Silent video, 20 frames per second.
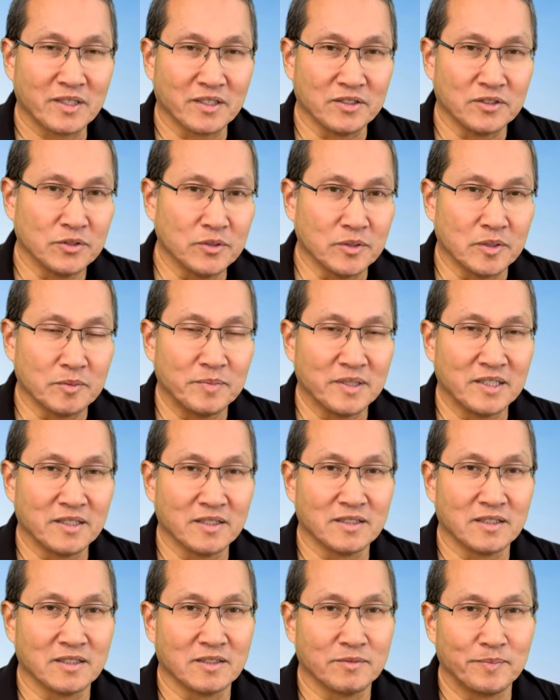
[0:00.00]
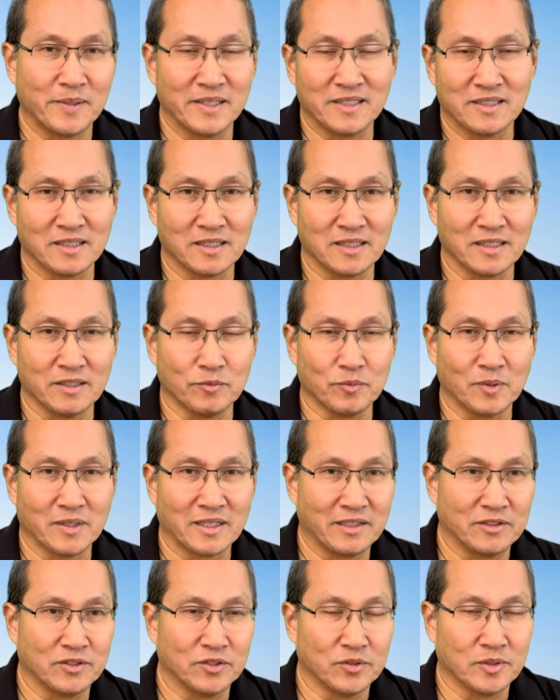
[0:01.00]
to do it because it's basically what
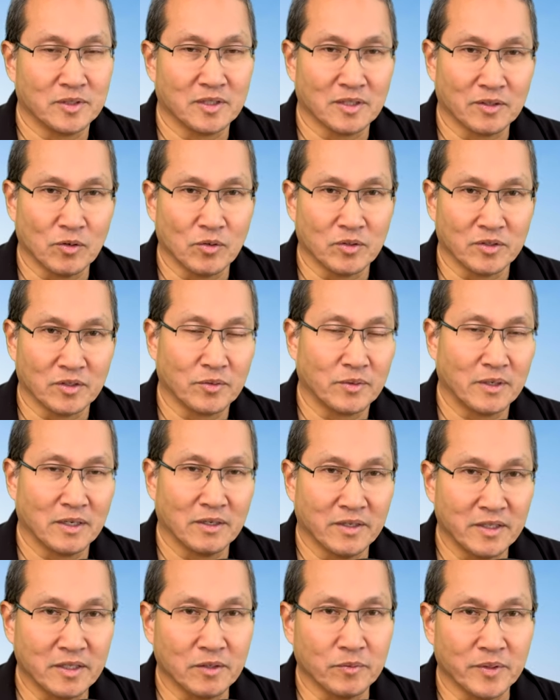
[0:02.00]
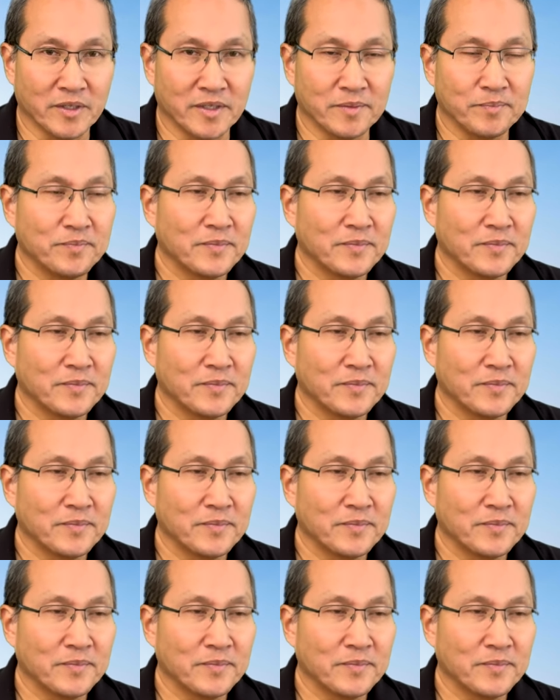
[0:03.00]
I do at the Golden Corral anyway.